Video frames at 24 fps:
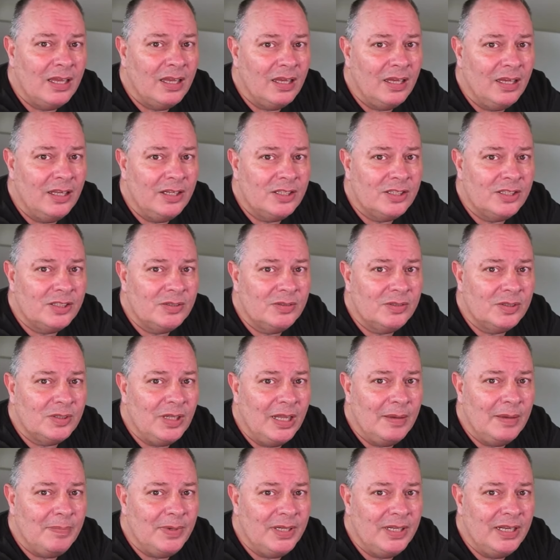And a
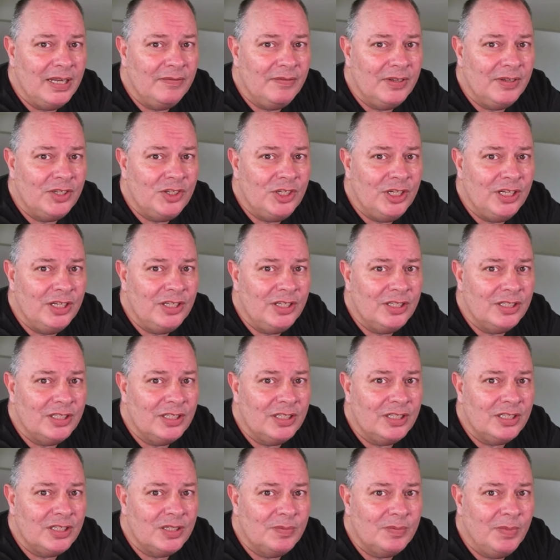leopard never changes
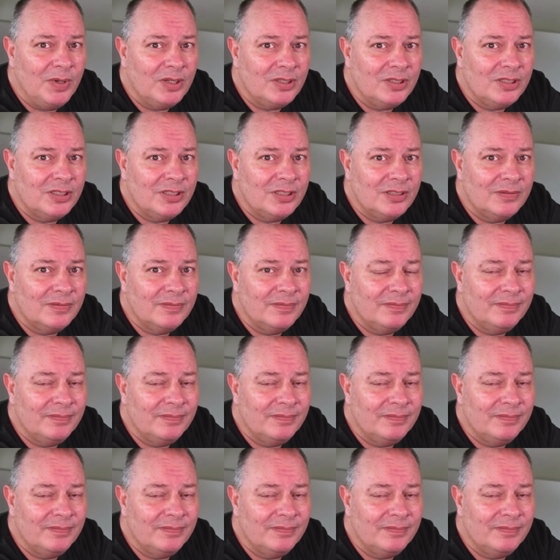its spots.